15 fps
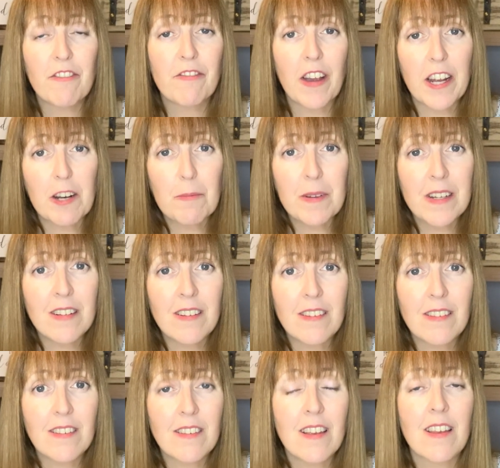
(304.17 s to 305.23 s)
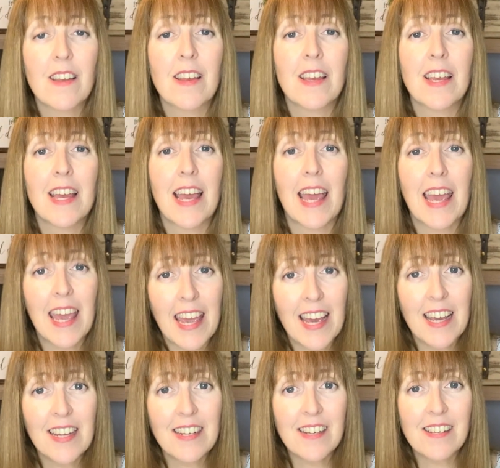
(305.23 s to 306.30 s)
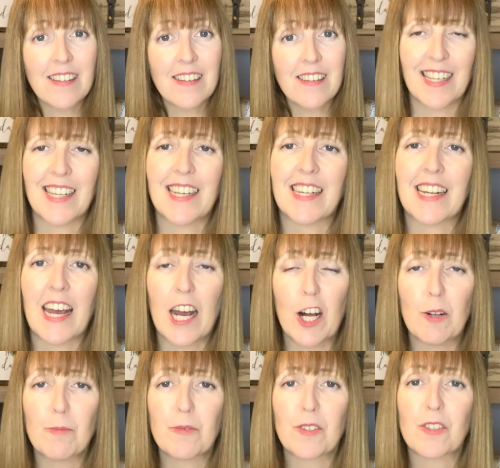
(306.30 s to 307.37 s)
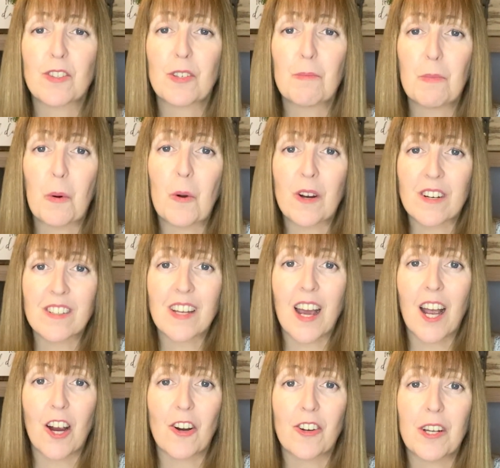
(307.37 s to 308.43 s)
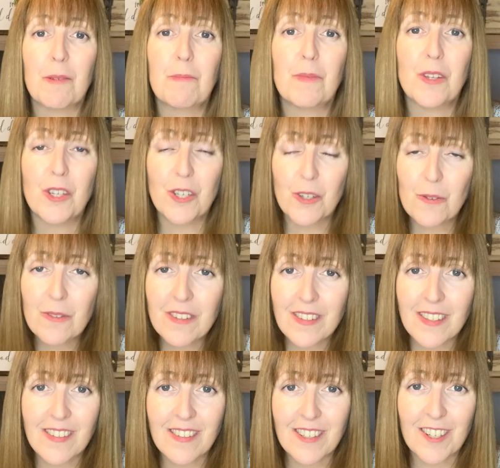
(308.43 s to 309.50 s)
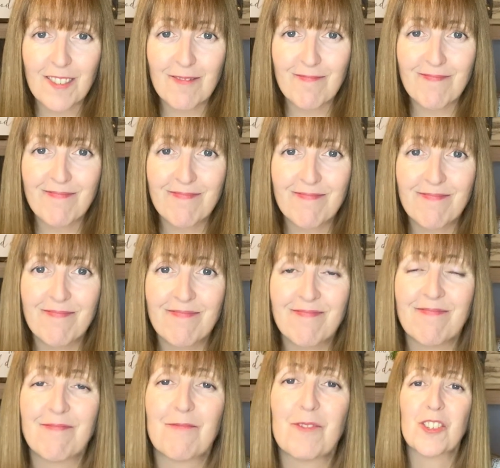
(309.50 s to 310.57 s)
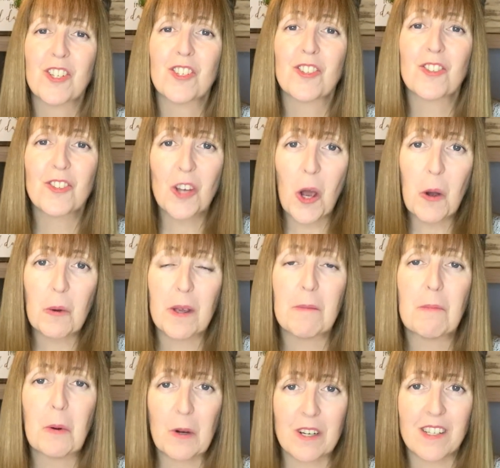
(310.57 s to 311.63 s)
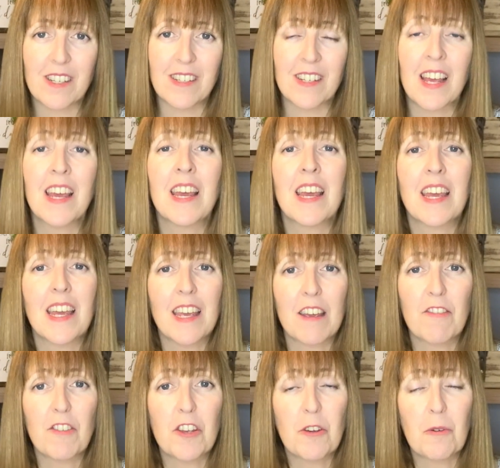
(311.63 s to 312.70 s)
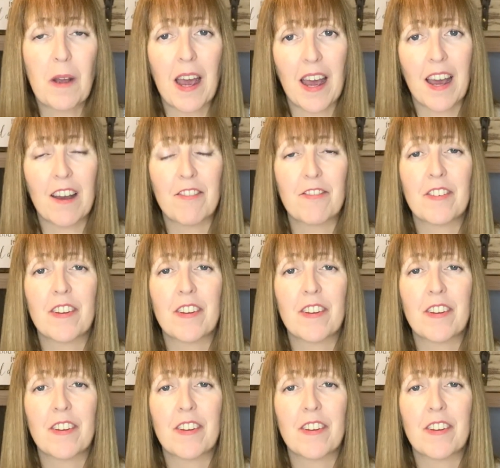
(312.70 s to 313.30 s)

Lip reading: vitamins, and it helps support our immune system, which is so important if you have